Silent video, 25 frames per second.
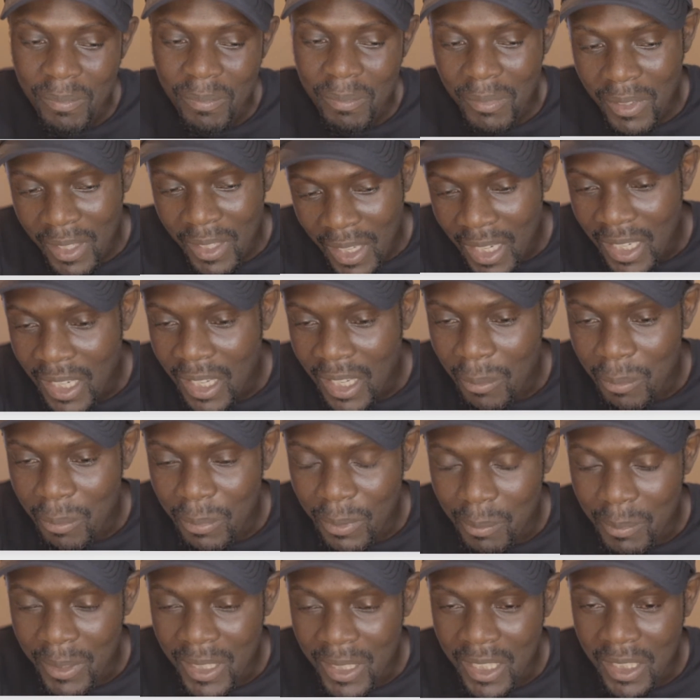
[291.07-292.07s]
getting a
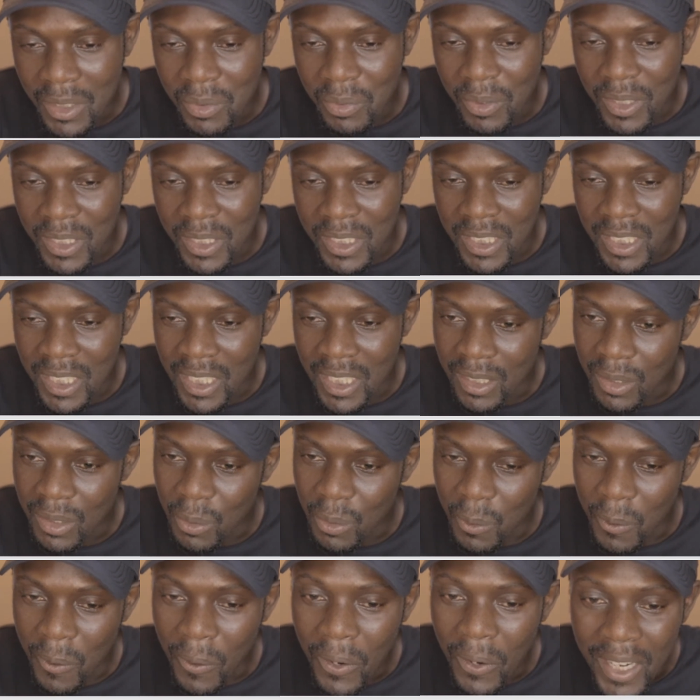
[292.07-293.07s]
permanent resident
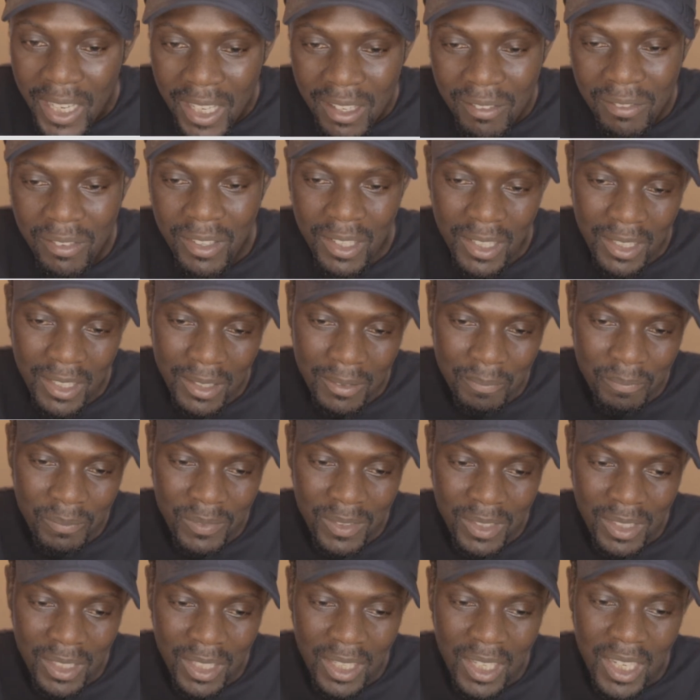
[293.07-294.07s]
or even
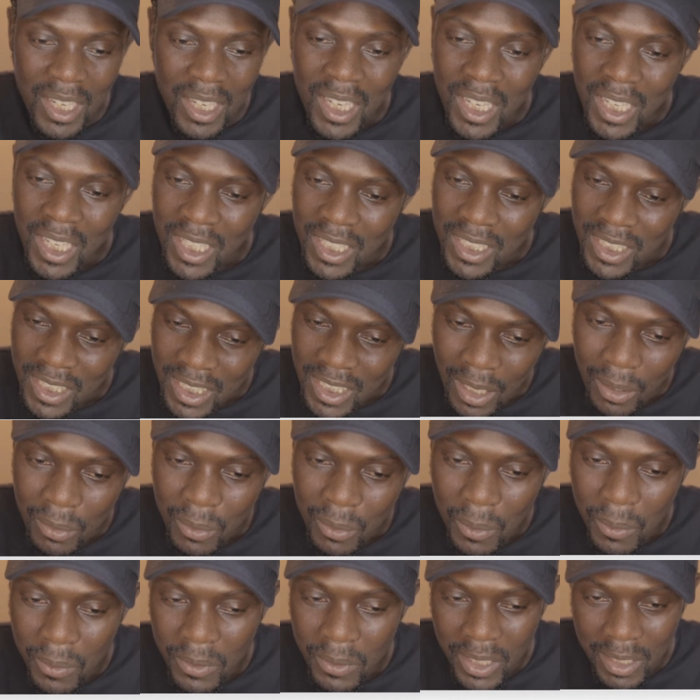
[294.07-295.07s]
a South
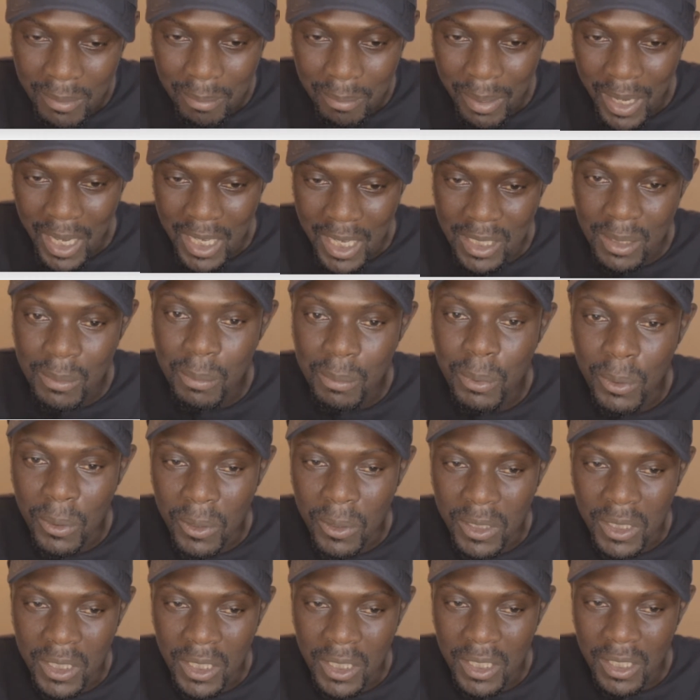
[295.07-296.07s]
Korean
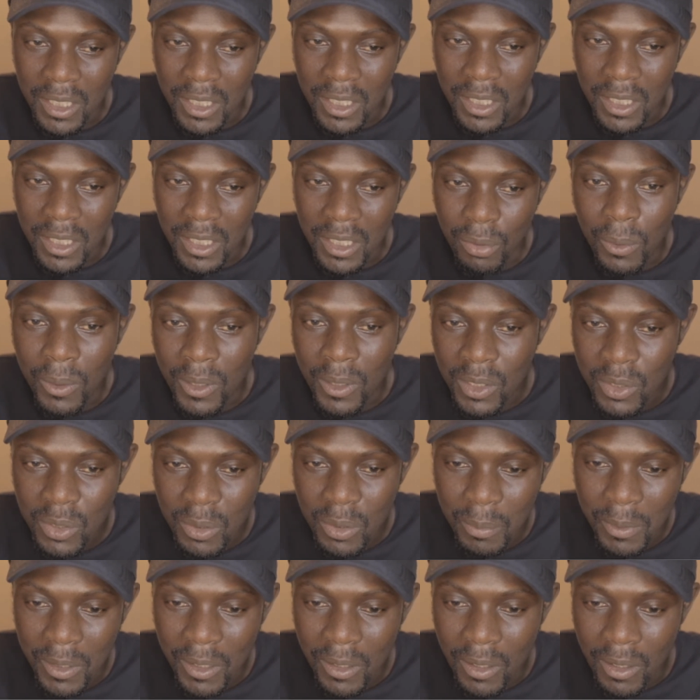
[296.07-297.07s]
passport, if you want to
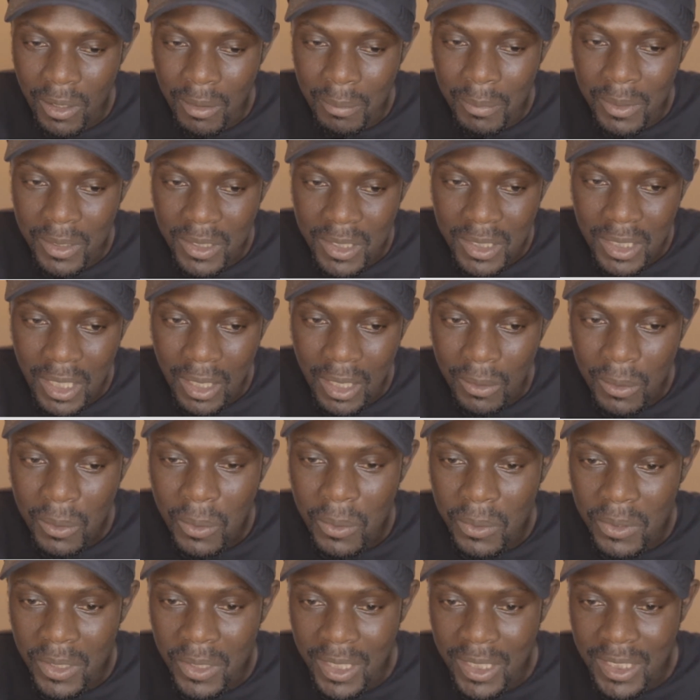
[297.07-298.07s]
become a South
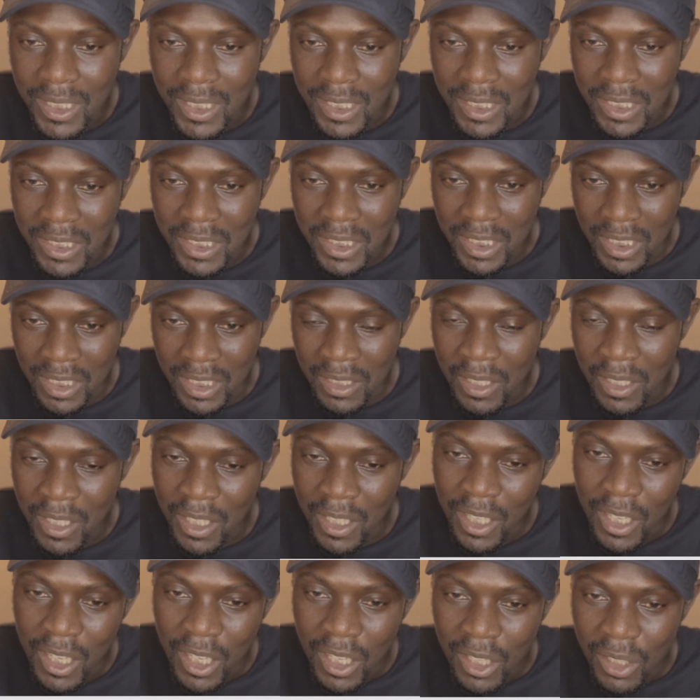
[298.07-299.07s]
Korean citizen,
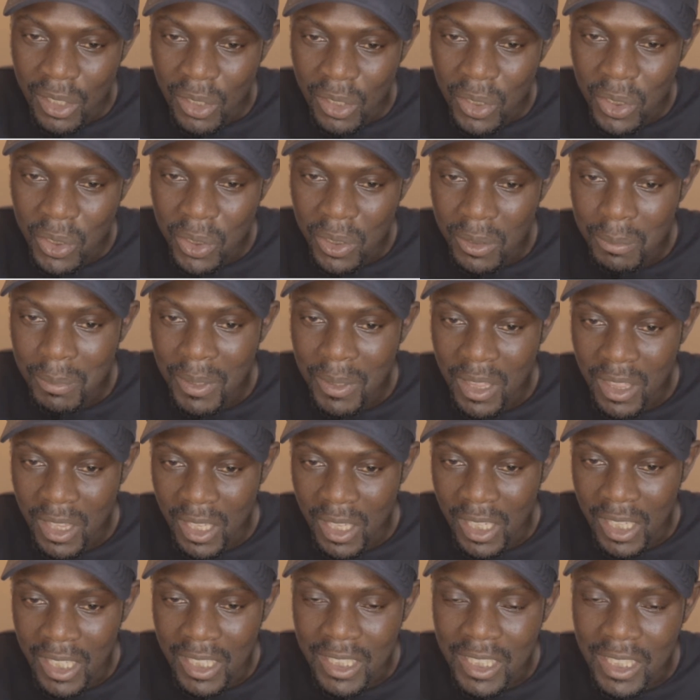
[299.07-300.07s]
you should be
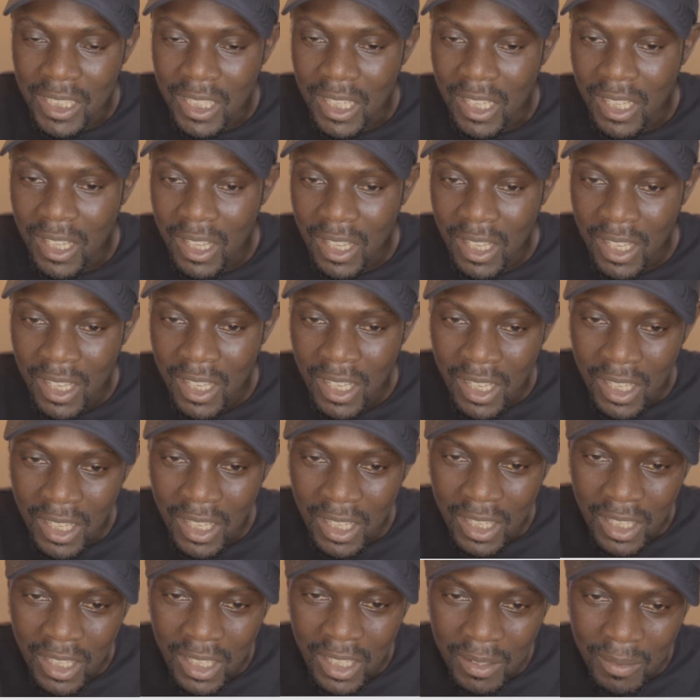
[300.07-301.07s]
targeting
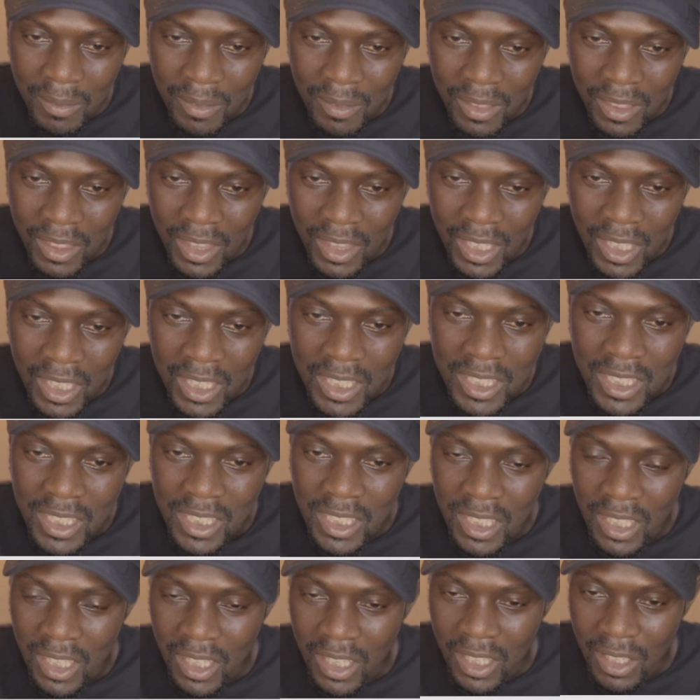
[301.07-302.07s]
these
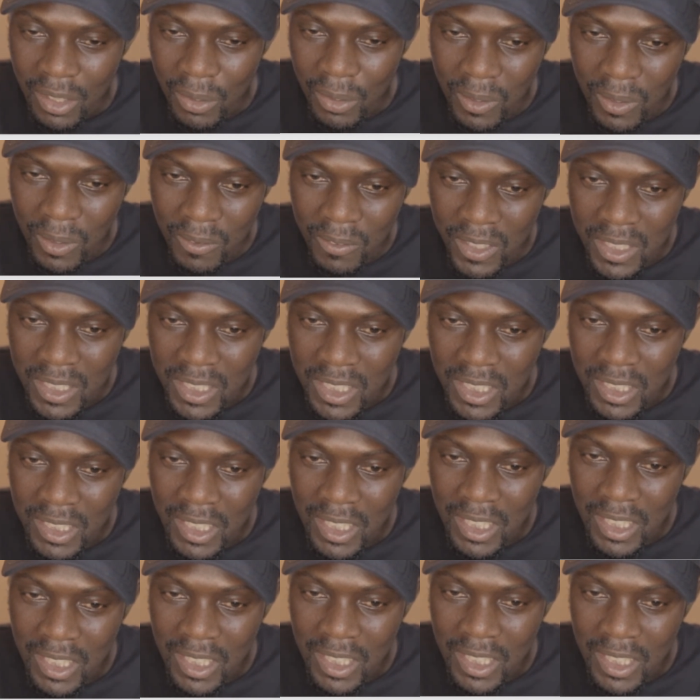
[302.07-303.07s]
University, that
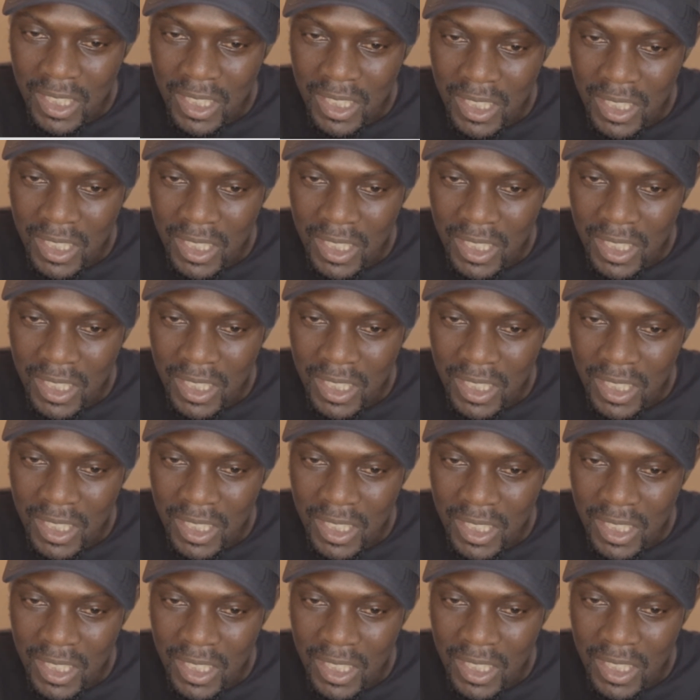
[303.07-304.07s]
is Daegu
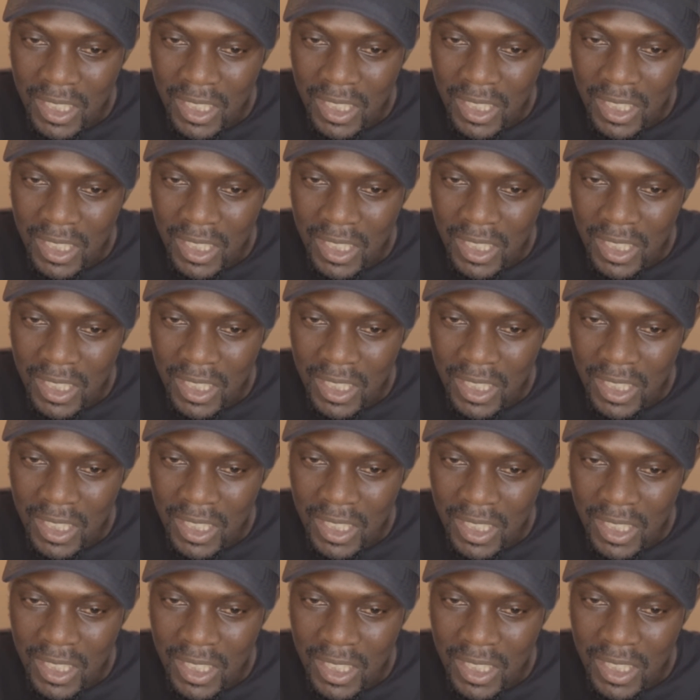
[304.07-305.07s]
Gyeongbuk Institute of
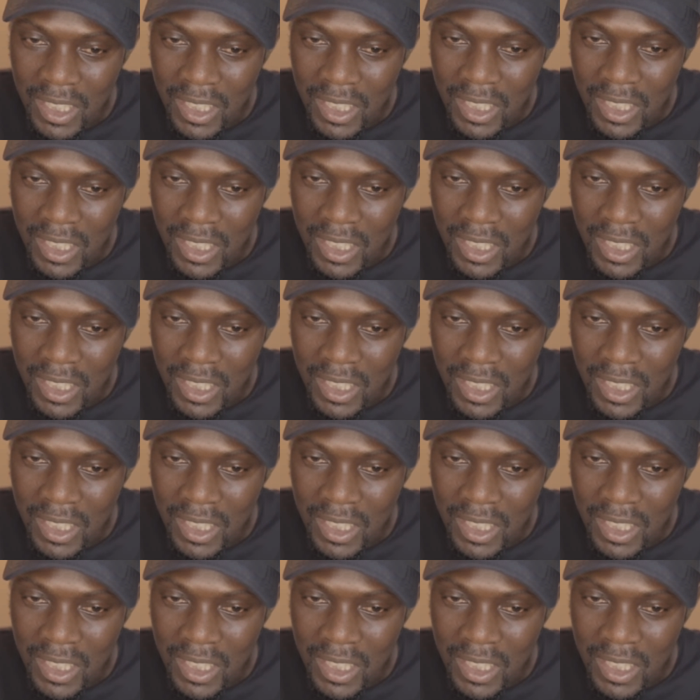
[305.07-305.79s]
Science and Technology,